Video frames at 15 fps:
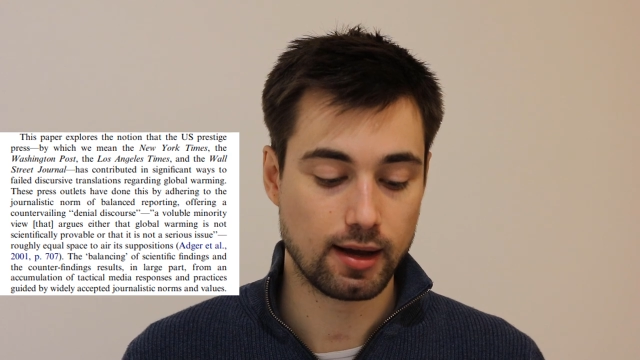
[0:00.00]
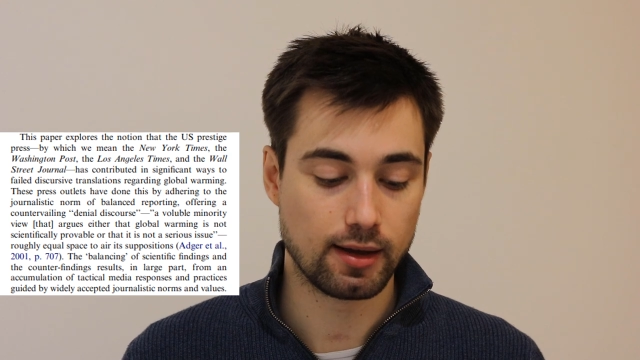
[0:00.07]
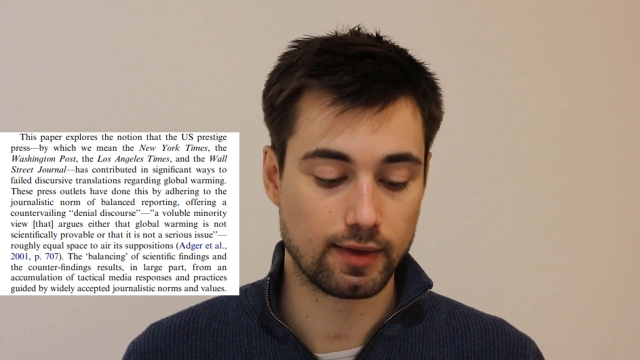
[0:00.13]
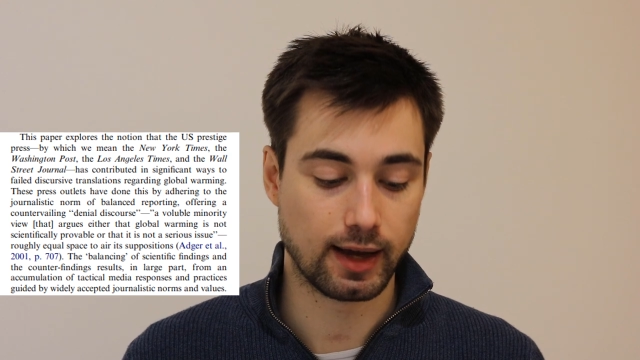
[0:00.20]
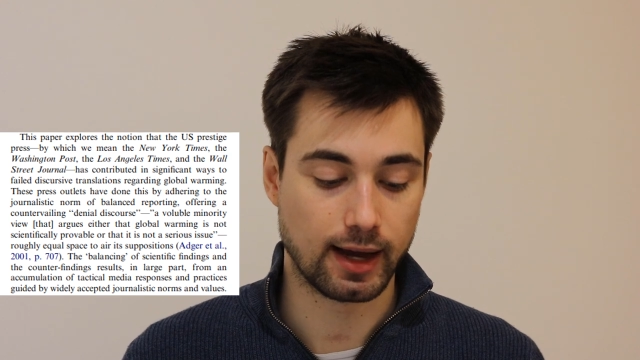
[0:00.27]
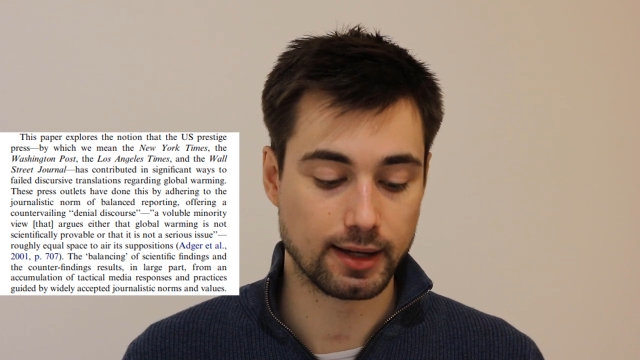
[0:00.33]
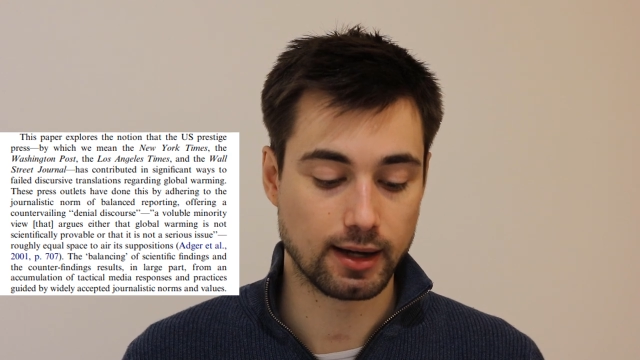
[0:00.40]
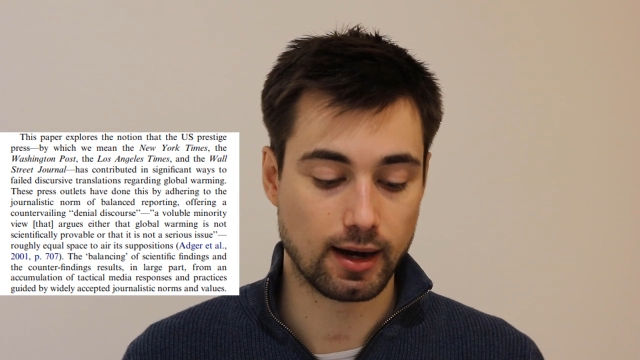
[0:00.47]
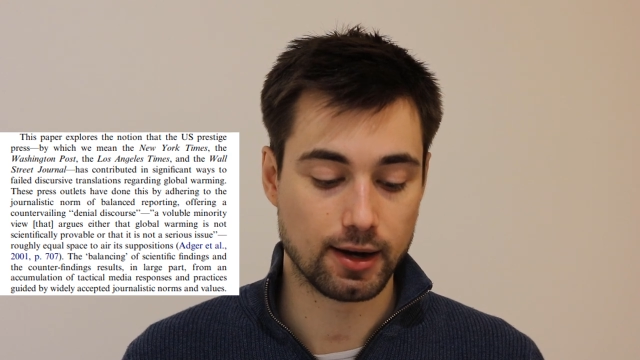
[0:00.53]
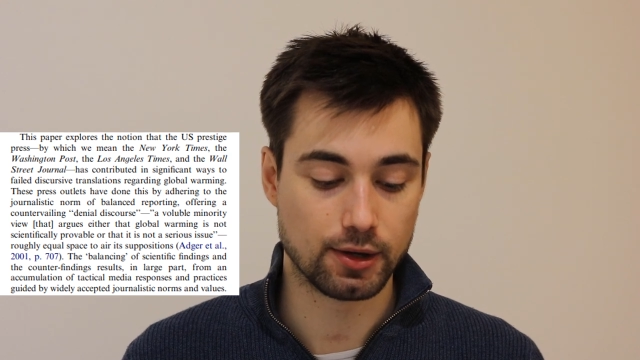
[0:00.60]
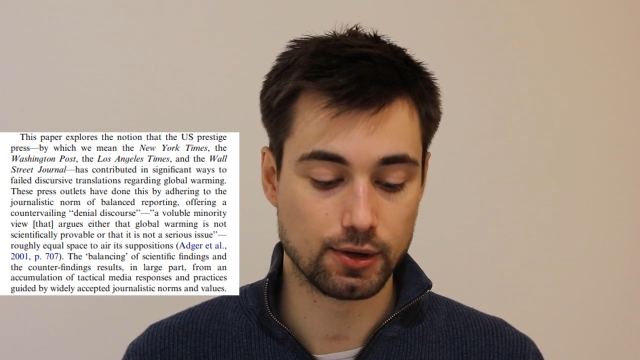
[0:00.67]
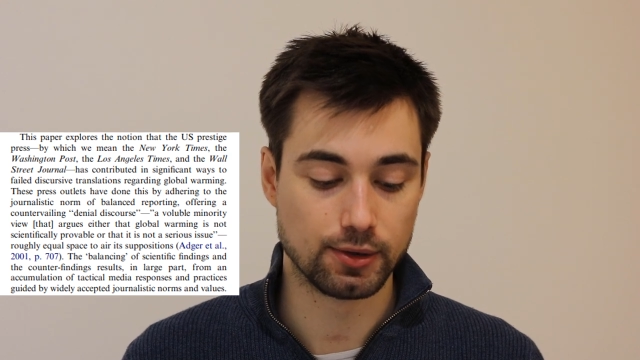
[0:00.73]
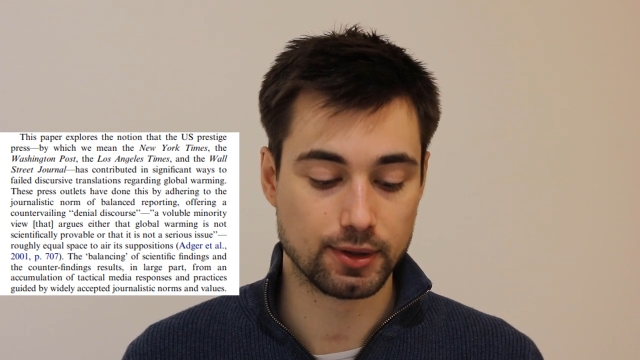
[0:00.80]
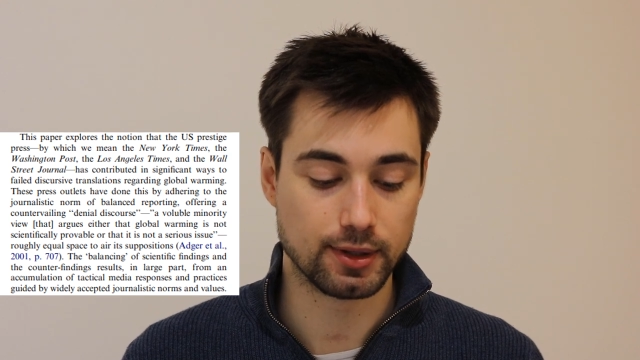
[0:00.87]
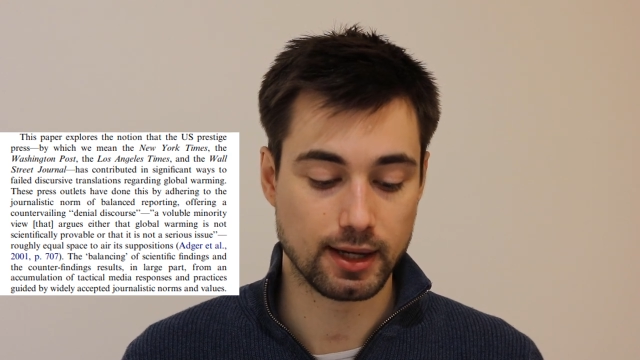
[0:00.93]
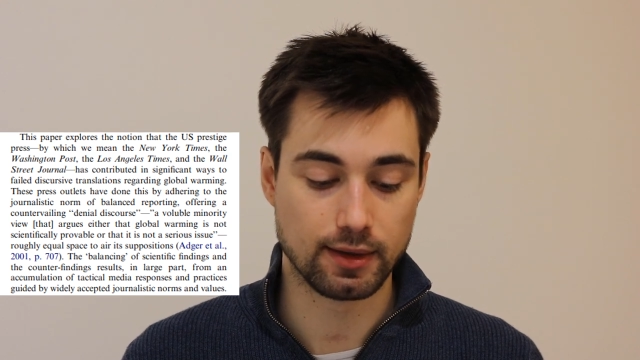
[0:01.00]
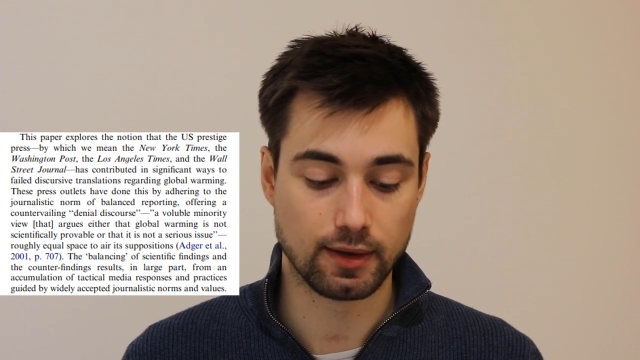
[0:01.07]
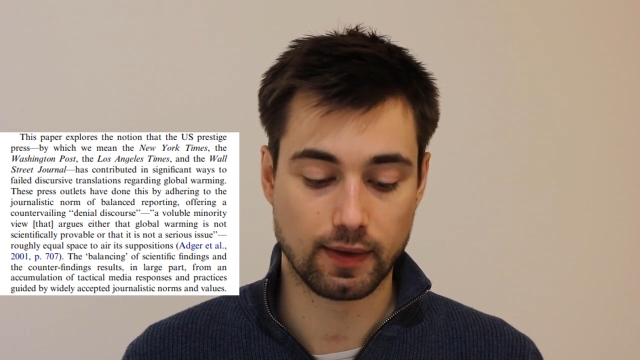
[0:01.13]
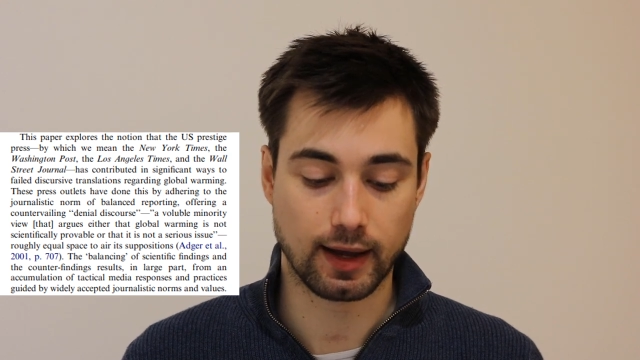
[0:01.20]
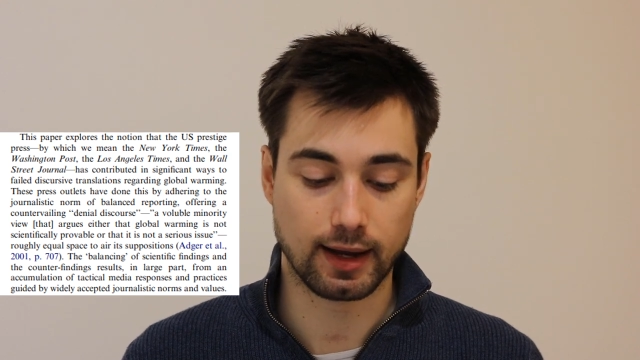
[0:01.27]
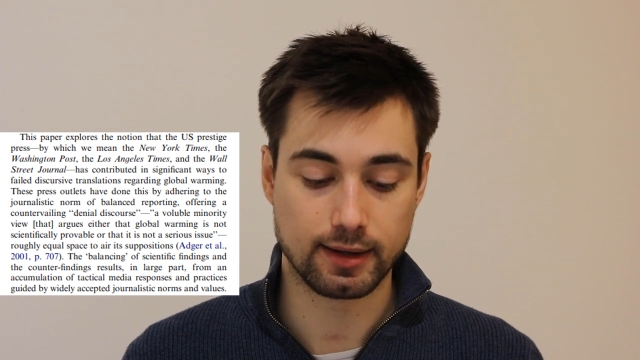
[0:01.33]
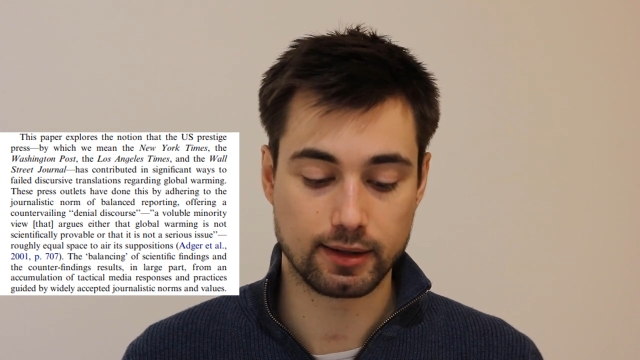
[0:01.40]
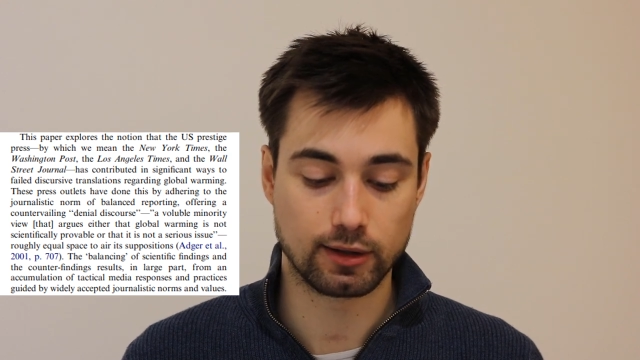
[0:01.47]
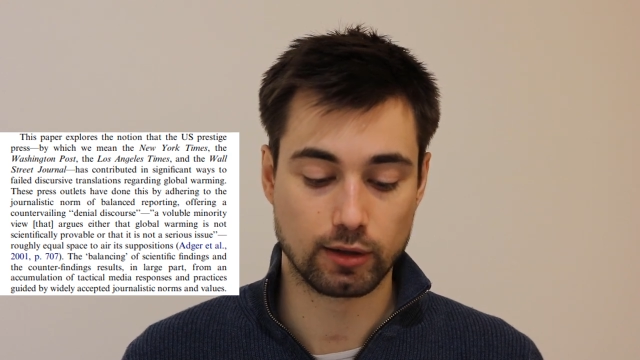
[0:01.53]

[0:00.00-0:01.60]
that argues either that